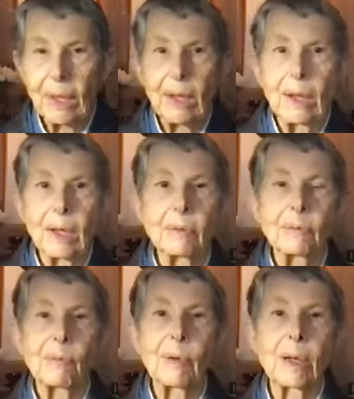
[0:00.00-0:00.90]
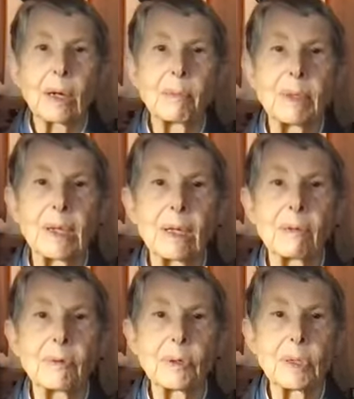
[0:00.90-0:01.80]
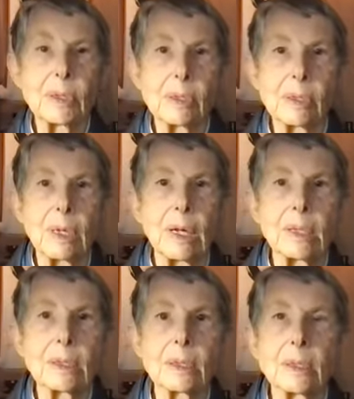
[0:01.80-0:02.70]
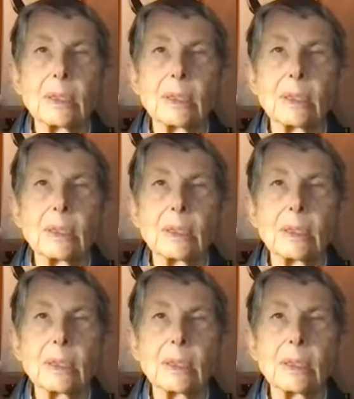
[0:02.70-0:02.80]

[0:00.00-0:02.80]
of when our behavior is not